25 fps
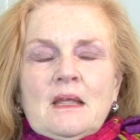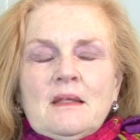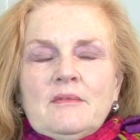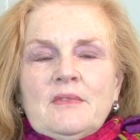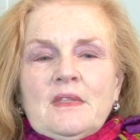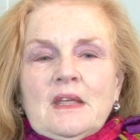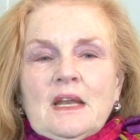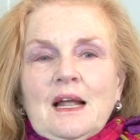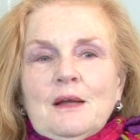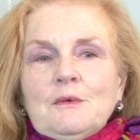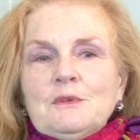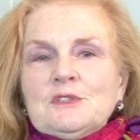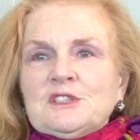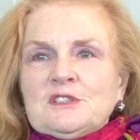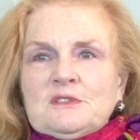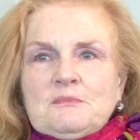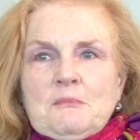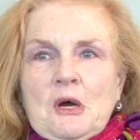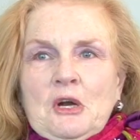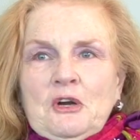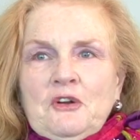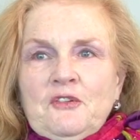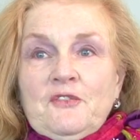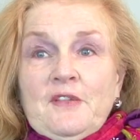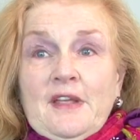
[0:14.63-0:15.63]
that I was
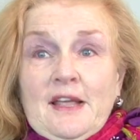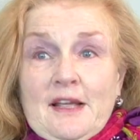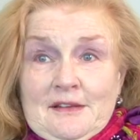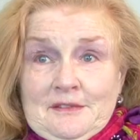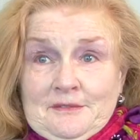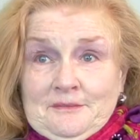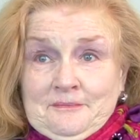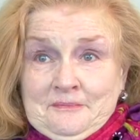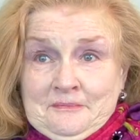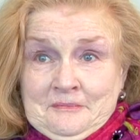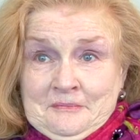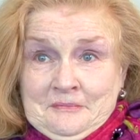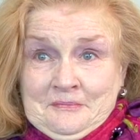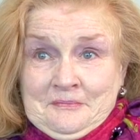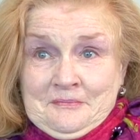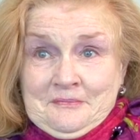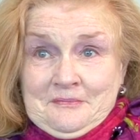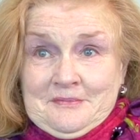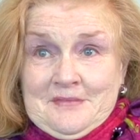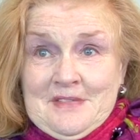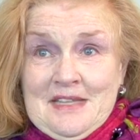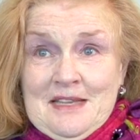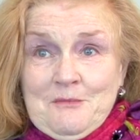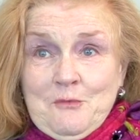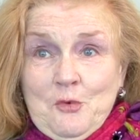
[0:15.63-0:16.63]
smarter than
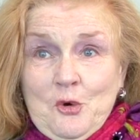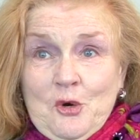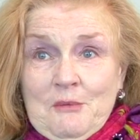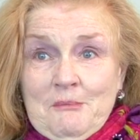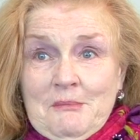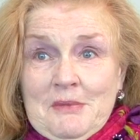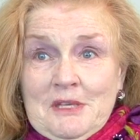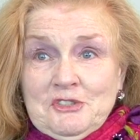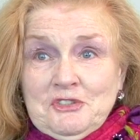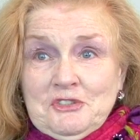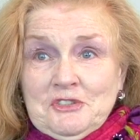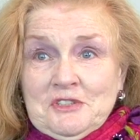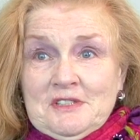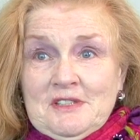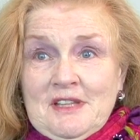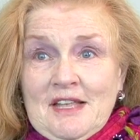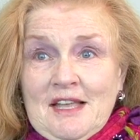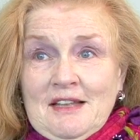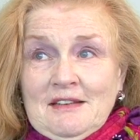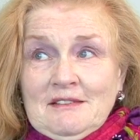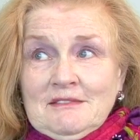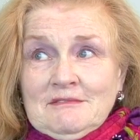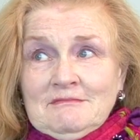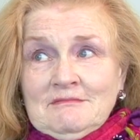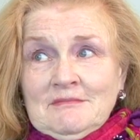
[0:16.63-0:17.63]
and more ambitious
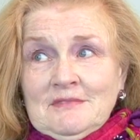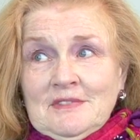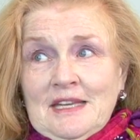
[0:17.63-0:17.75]
than.